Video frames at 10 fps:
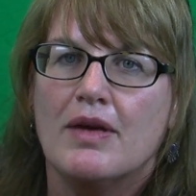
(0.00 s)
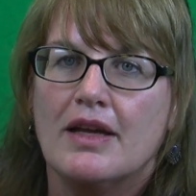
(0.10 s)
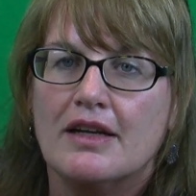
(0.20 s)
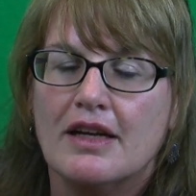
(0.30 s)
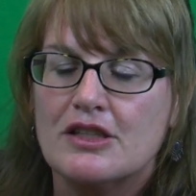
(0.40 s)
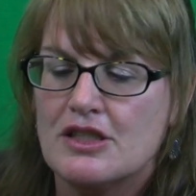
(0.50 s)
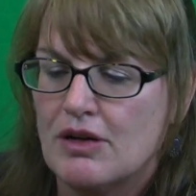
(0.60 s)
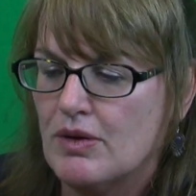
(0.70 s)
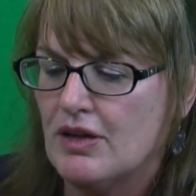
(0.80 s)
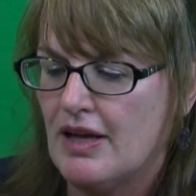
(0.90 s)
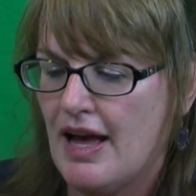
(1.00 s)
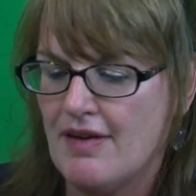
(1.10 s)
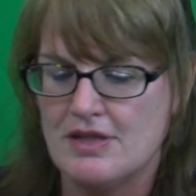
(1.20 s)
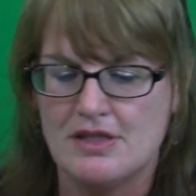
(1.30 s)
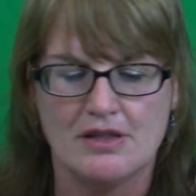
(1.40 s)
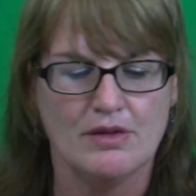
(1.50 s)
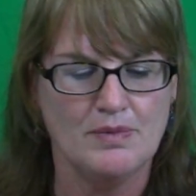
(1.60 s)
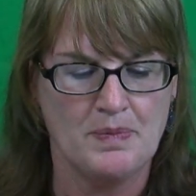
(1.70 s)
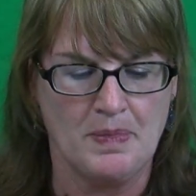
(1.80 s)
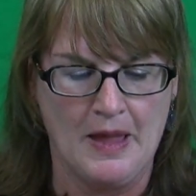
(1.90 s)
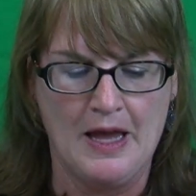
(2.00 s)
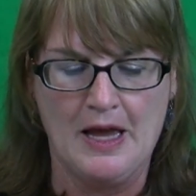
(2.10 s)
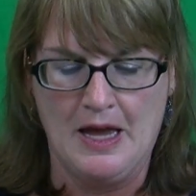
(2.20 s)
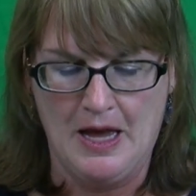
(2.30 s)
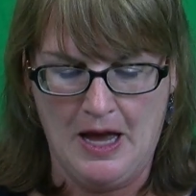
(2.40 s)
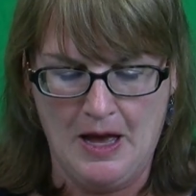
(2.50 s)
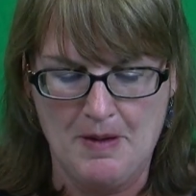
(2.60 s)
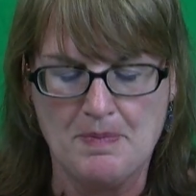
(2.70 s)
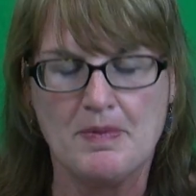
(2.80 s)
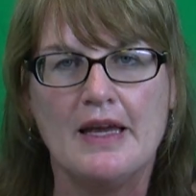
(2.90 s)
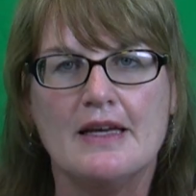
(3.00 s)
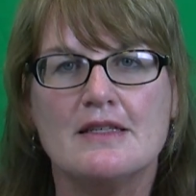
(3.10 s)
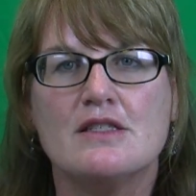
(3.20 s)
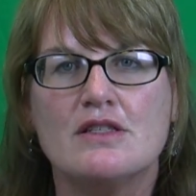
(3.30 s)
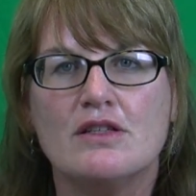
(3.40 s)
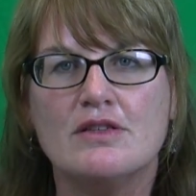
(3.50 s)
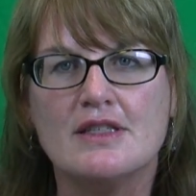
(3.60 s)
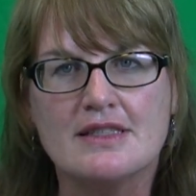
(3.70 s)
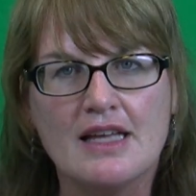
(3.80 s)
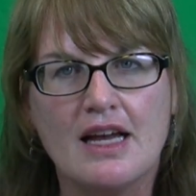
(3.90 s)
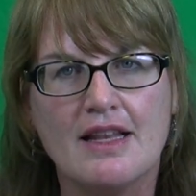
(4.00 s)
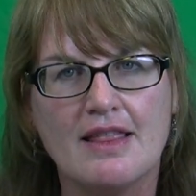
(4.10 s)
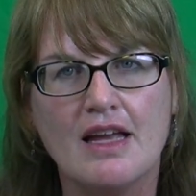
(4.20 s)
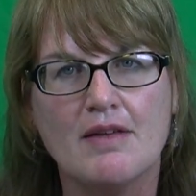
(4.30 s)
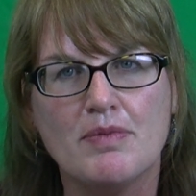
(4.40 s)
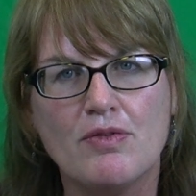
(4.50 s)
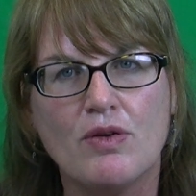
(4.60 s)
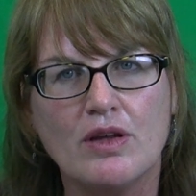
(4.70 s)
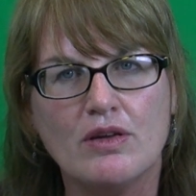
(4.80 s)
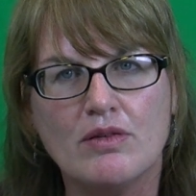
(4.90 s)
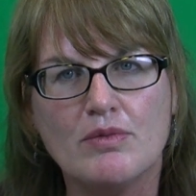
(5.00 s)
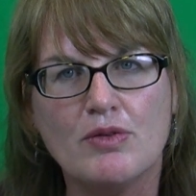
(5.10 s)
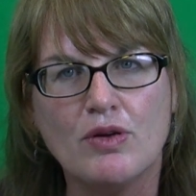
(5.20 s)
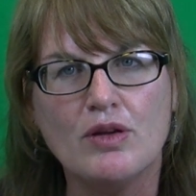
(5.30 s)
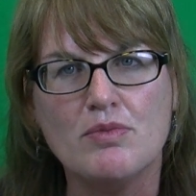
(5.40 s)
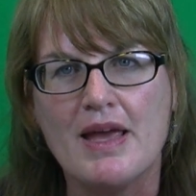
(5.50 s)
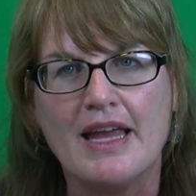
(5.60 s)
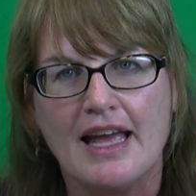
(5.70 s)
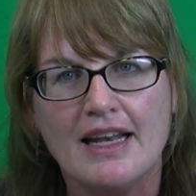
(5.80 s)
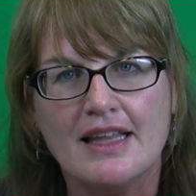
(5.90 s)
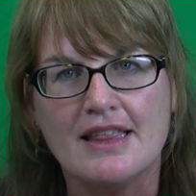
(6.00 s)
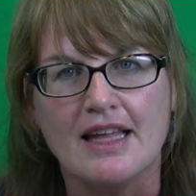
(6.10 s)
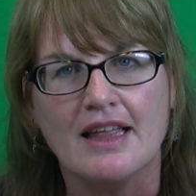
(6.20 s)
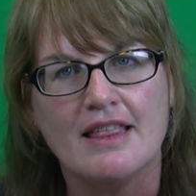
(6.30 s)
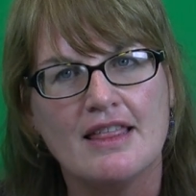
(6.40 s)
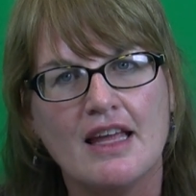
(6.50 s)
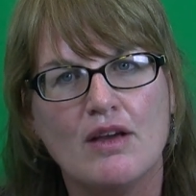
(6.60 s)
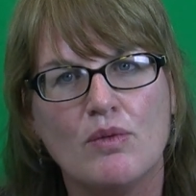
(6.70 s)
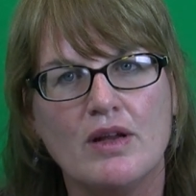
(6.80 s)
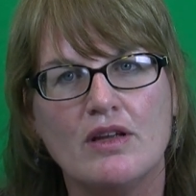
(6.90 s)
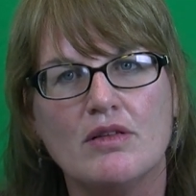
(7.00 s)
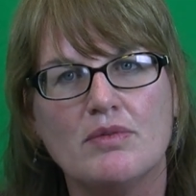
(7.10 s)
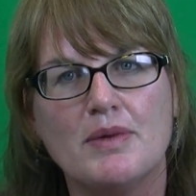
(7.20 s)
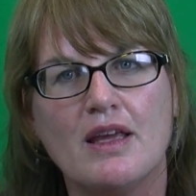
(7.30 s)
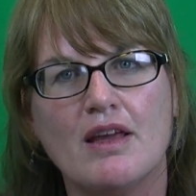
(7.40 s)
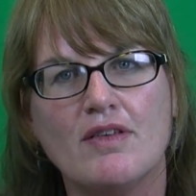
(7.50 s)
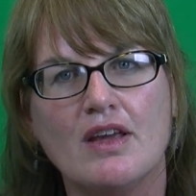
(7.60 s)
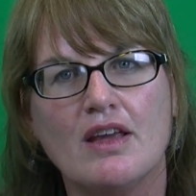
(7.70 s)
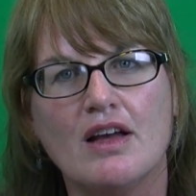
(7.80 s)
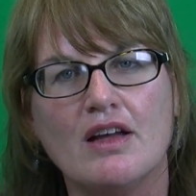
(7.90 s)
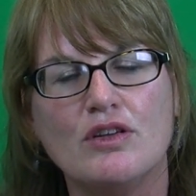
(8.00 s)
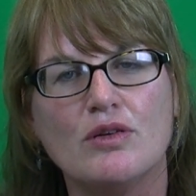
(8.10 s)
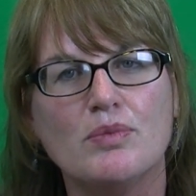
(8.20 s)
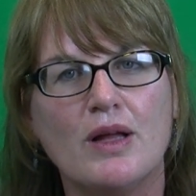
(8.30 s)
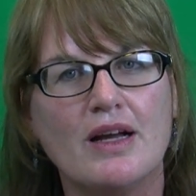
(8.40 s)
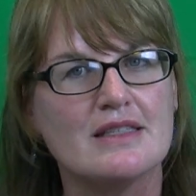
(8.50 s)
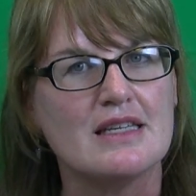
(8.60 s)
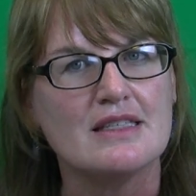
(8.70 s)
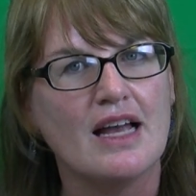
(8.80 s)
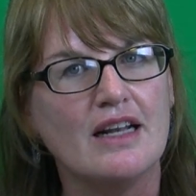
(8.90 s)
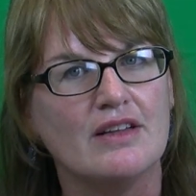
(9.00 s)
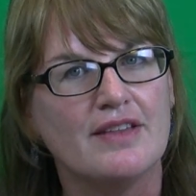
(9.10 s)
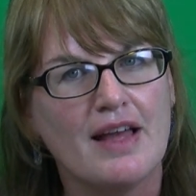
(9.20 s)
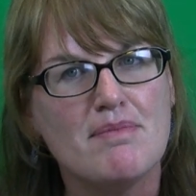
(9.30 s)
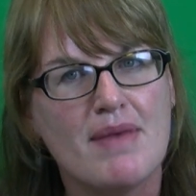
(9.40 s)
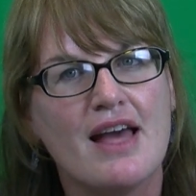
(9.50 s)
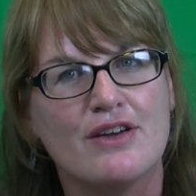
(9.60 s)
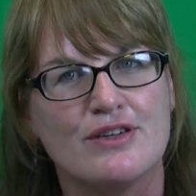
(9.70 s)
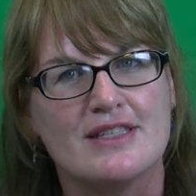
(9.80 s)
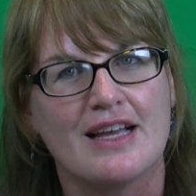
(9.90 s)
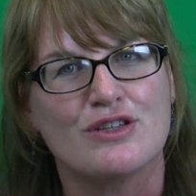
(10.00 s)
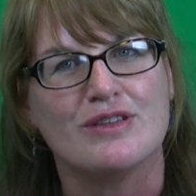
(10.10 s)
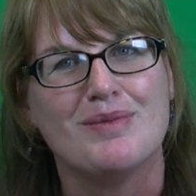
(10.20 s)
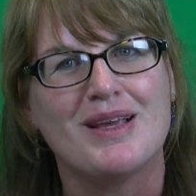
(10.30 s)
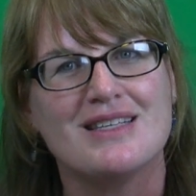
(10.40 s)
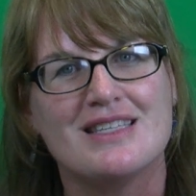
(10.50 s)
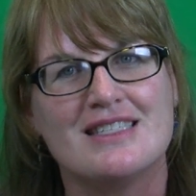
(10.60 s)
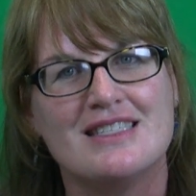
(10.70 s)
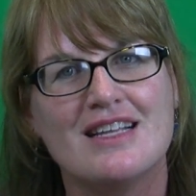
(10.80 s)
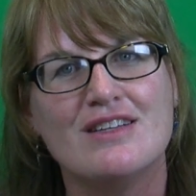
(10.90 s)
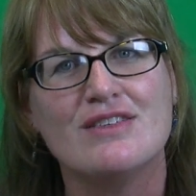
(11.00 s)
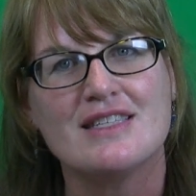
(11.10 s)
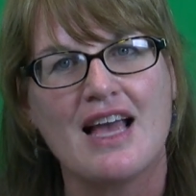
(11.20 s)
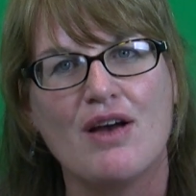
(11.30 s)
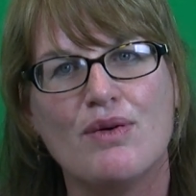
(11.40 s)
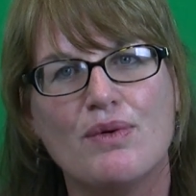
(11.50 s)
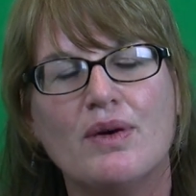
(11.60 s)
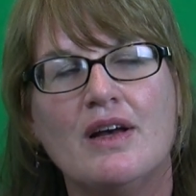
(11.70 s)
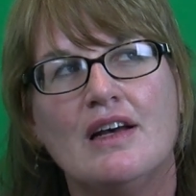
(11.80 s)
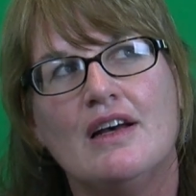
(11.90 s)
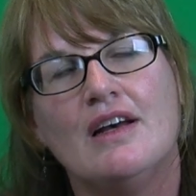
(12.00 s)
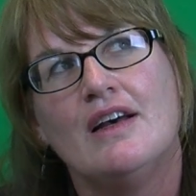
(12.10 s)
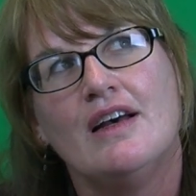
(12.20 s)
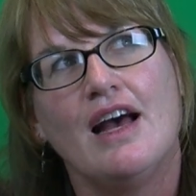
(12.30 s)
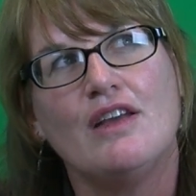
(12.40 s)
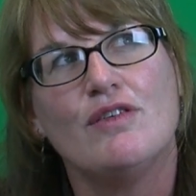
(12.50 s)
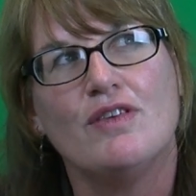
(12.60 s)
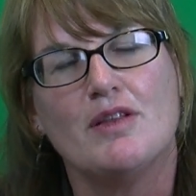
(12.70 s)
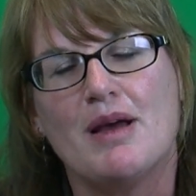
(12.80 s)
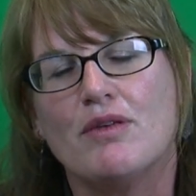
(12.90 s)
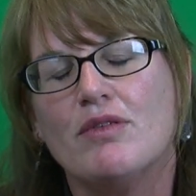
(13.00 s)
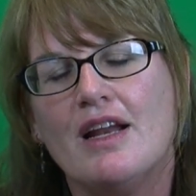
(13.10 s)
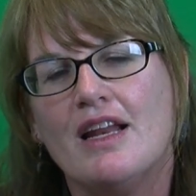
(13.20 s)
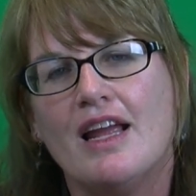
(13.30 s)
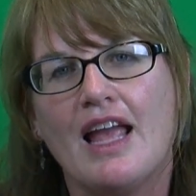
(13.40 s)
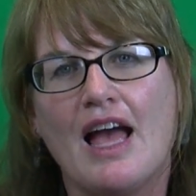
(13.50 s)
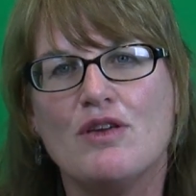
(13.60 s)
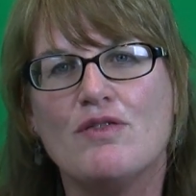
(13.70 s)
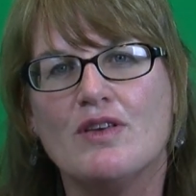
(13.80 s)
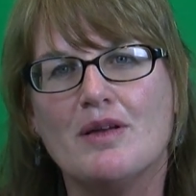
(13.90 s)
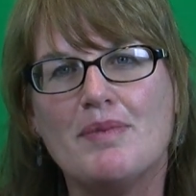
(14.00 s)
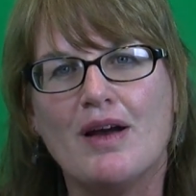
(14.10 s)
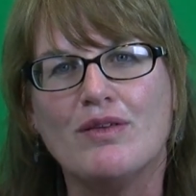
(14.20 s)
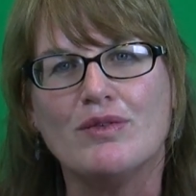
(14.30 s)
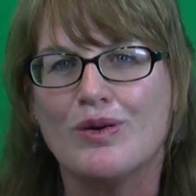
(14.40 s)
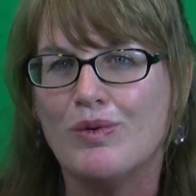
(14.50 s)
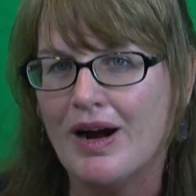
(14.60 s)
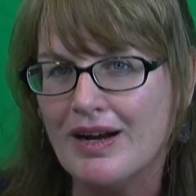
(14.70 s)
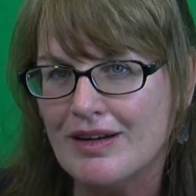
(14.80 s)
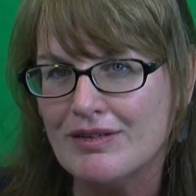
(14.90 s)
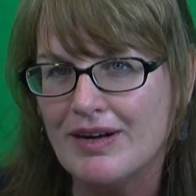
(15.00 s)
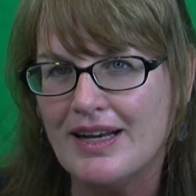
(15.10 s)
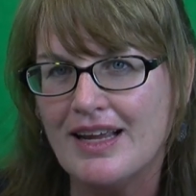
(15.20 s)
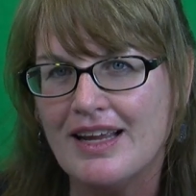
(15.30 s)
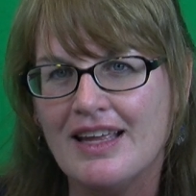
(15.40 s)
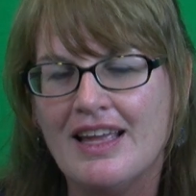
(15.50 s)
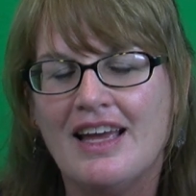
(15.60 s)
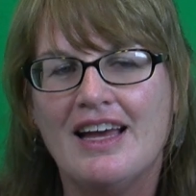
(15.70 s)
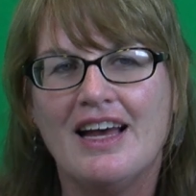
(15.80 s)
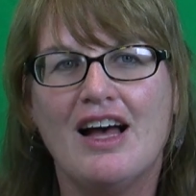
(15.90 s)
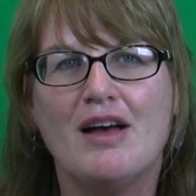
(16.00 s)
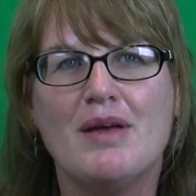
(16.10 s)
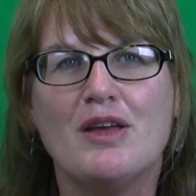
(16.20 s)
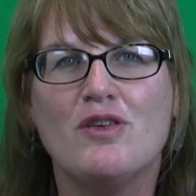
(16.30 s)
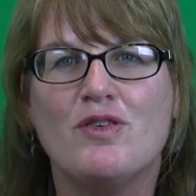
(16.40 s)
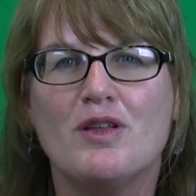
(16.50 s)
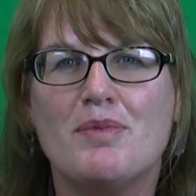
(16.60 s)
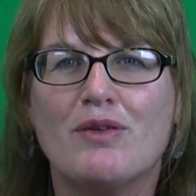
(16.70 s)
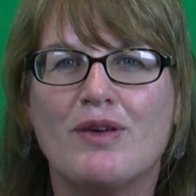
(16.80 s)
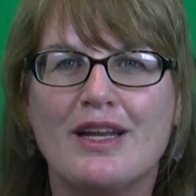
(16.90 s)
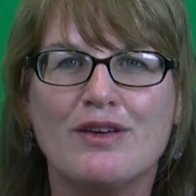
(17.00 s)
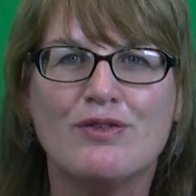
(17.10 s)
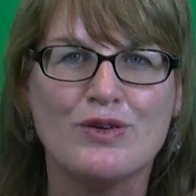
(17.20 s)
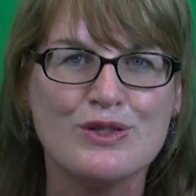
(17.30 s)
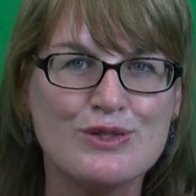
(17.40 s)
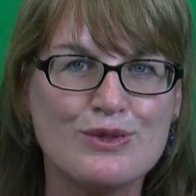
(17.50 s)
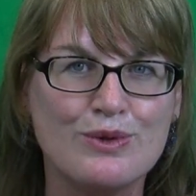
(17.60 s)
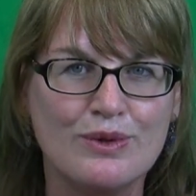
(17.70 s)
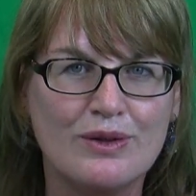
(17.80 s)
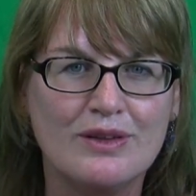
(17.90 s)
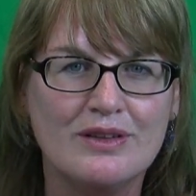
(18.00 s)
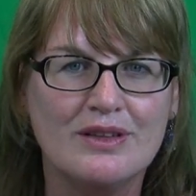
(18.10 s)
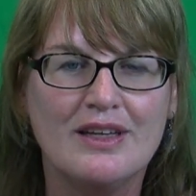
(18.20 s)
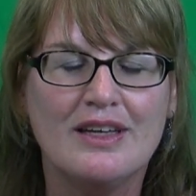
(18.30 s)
In a nutshell, what you'll have to do is to decide, think before you make anything, think what you'll be giving your blog as a title. That matters actually, because it signals how you feel about writing, how you feel about required writing, how you feel about writing for school.